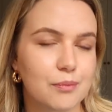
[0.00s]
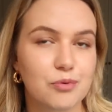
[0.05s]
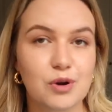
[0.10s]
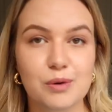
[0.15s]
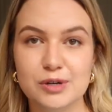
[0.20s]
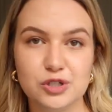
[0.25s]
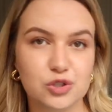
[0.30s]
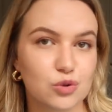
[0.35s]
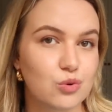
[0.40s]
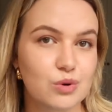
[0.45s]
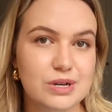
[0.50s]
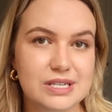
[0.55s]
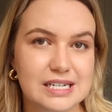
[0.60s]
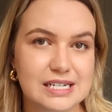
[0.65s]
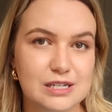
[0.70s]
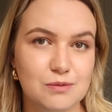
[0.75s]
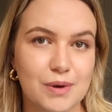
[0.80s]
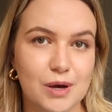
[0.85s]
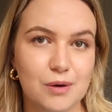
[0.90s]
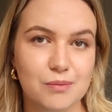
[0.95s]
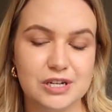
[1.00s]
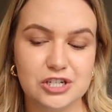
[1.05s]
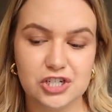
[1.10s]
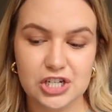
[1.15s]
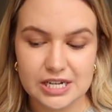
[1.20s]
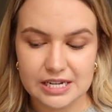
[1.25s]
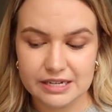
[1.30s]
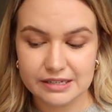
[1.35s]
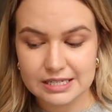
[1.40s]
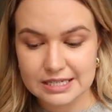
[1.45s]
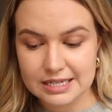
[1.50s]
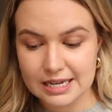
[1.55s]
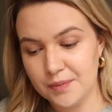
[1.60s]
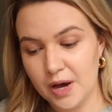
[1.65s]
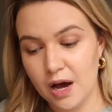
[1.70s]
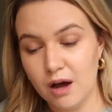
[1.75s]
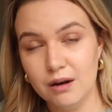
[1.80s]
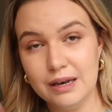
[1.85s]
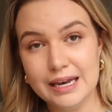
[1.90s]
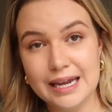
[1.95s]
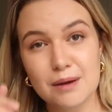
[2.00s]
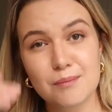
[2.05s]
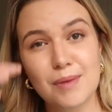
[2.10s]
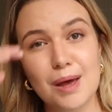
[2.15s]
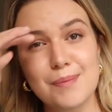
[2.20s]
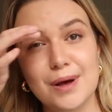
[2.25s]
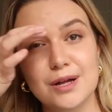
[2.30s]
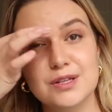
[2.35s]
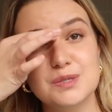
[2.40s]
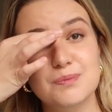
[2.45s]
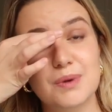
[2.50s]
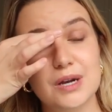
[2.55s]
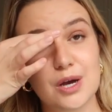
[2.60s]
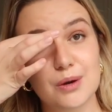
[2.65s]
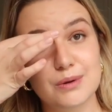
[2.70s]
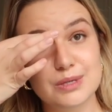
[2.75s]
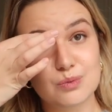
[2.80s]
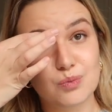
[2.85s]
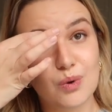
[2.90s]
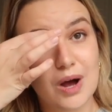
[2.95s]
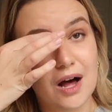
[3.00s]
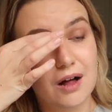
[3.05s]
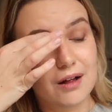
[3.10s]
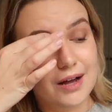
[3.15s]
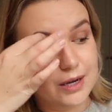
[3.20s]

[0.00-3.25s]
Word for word: pretty much always need to belt my jeans. I'll link my belts below as well.